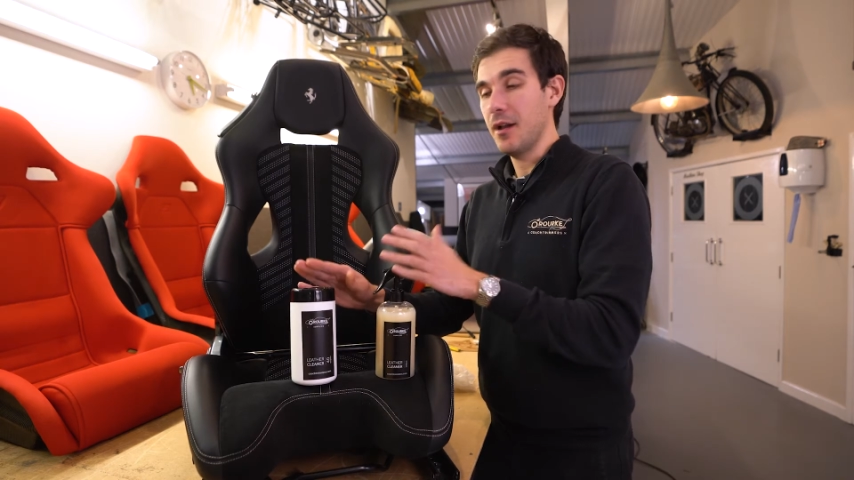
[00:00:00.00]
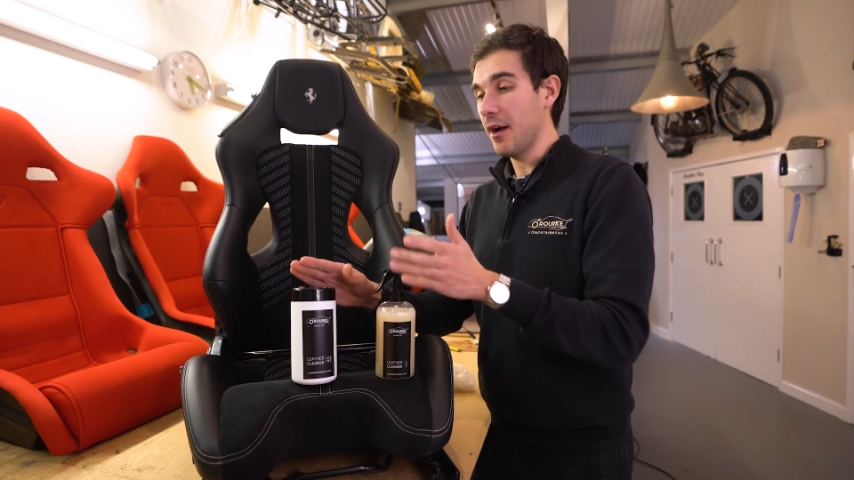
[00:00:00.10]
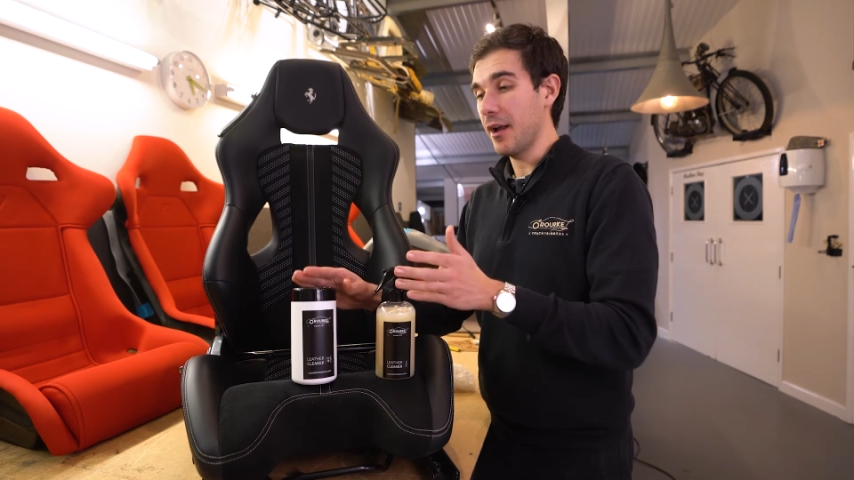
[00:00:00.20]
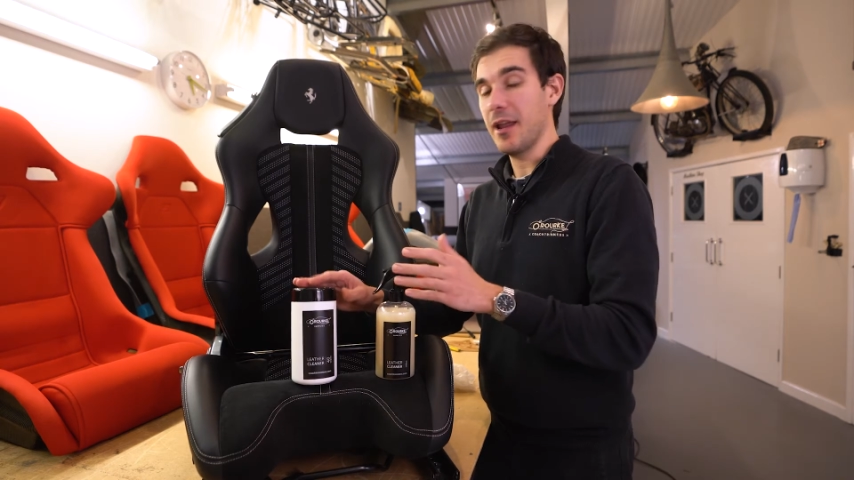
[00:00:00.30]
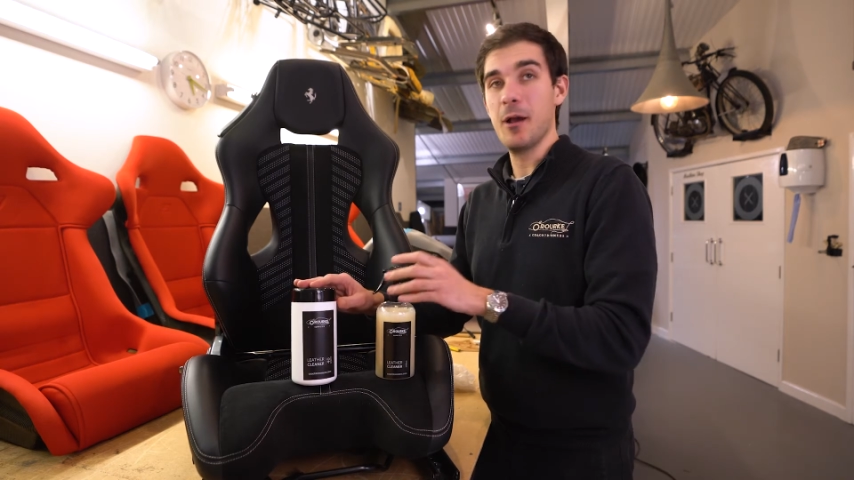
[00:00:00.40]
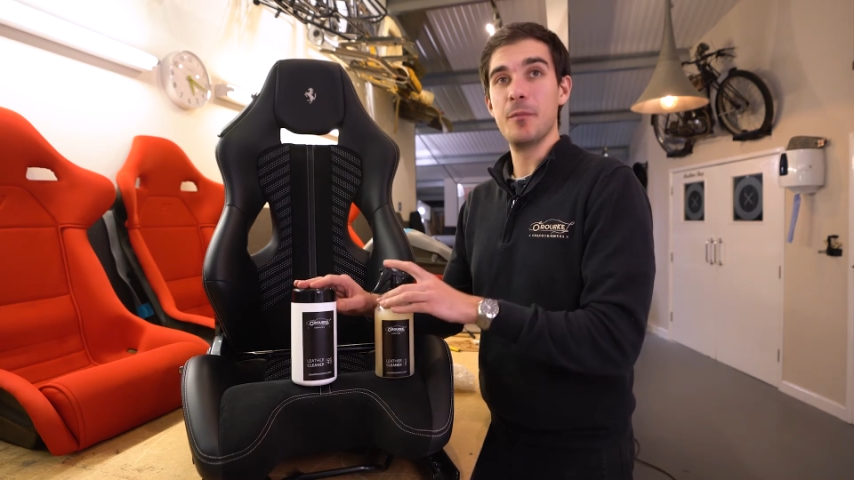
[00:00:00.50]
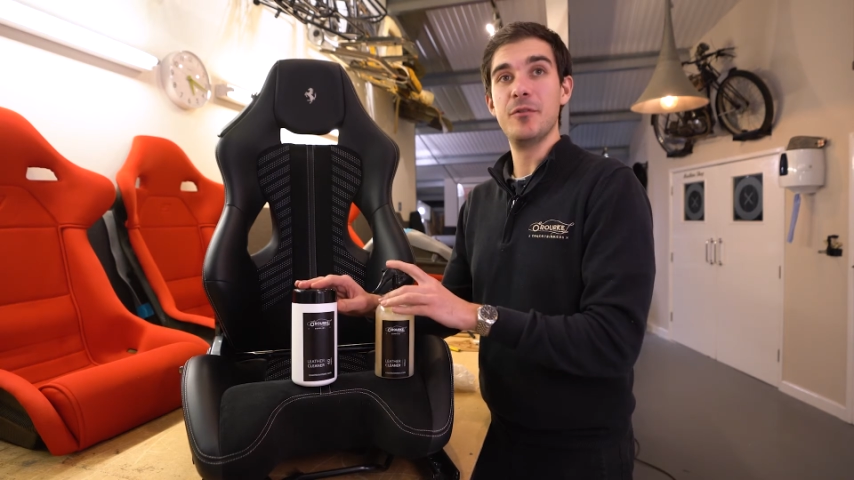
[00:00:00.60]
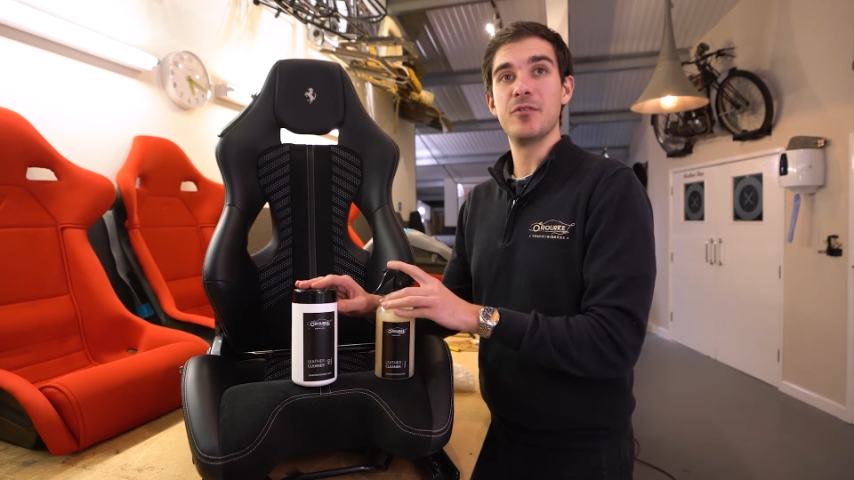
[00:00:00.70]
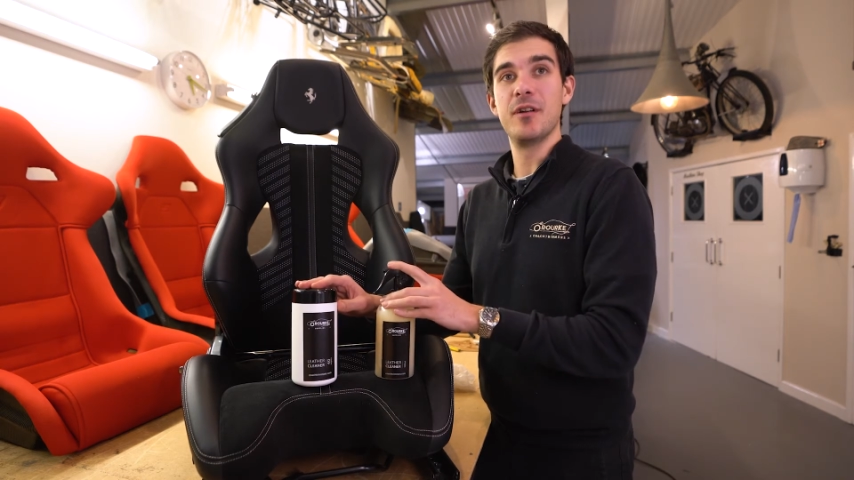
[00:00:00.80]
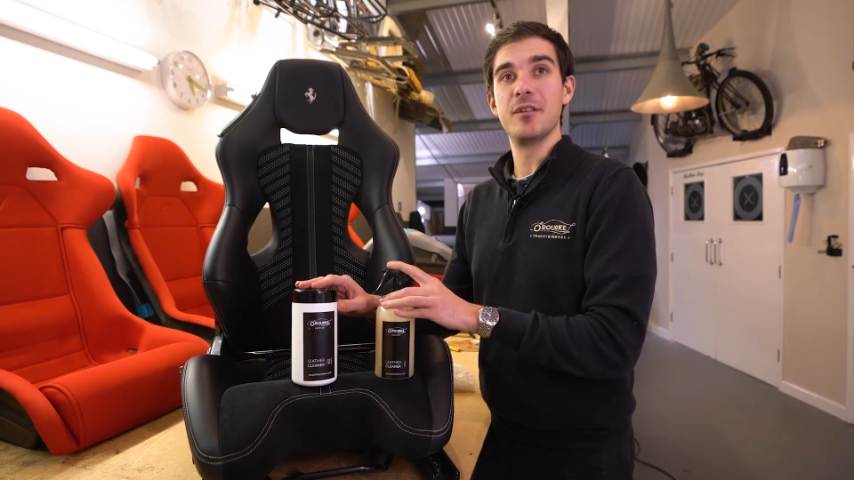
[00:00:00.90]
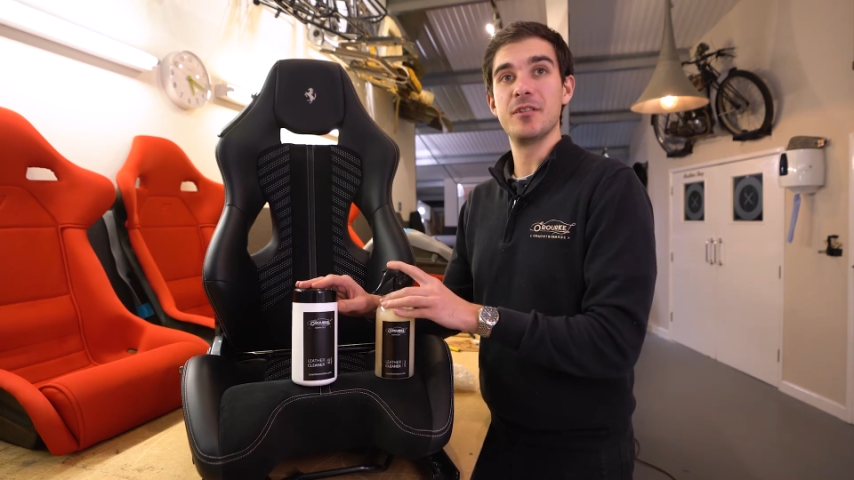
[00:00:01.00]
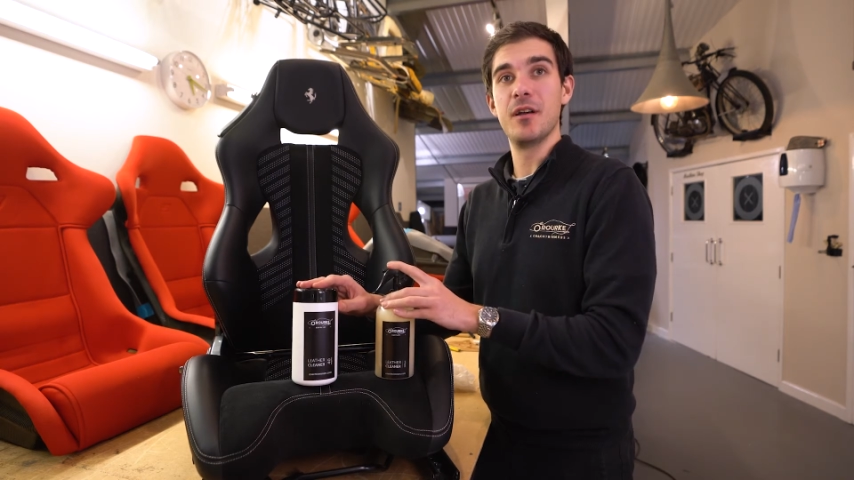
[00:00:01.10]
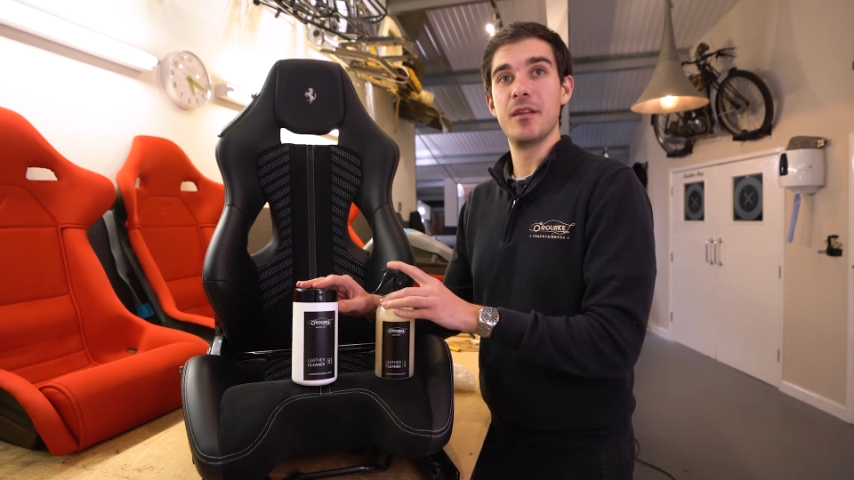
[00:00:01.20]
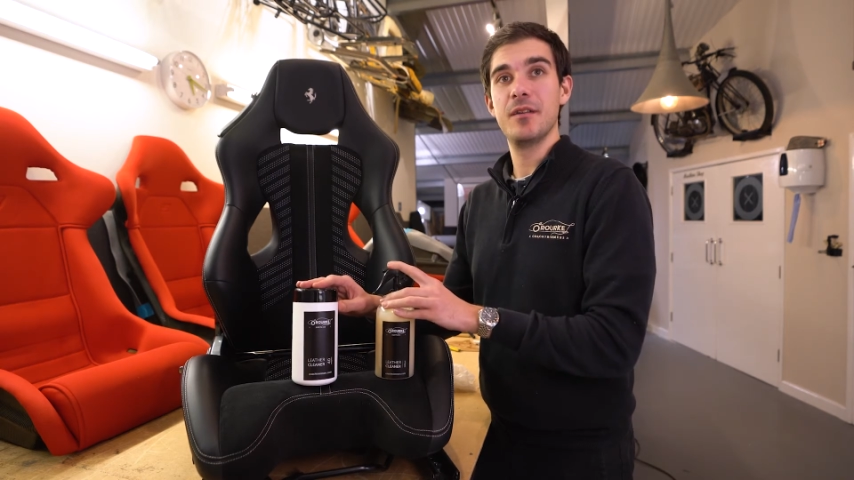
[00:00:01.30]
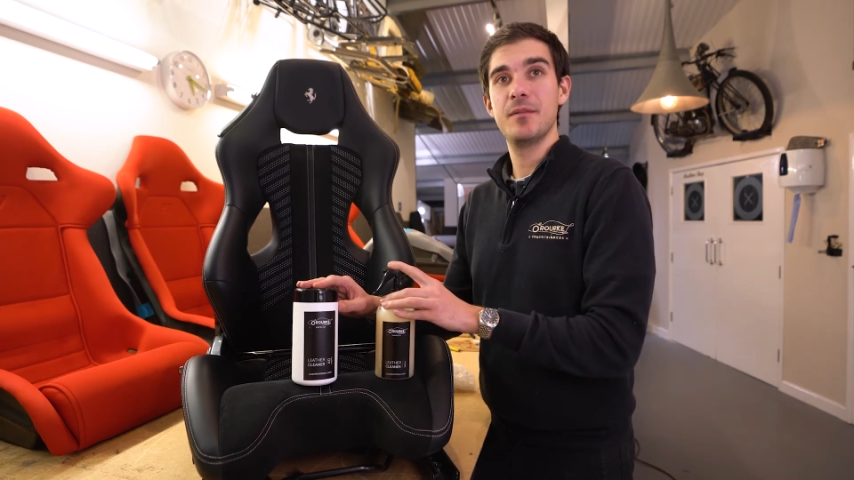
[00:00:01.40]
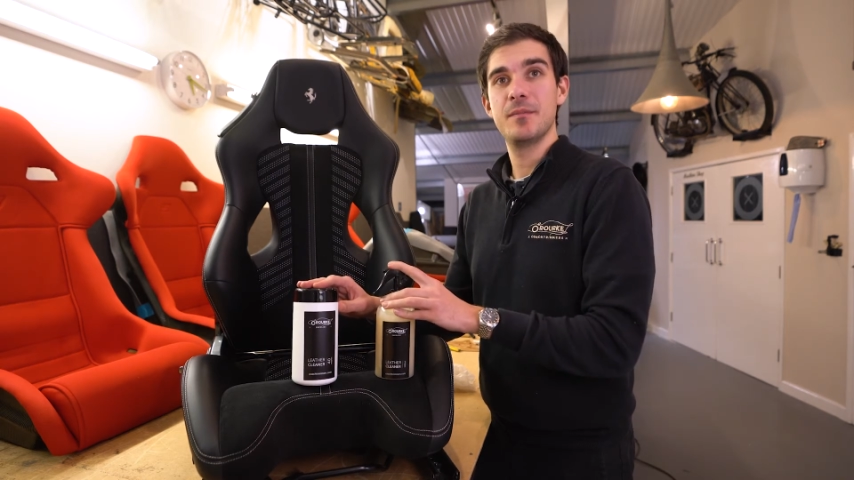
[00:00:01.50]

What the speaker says: I'm going to help you try and decide.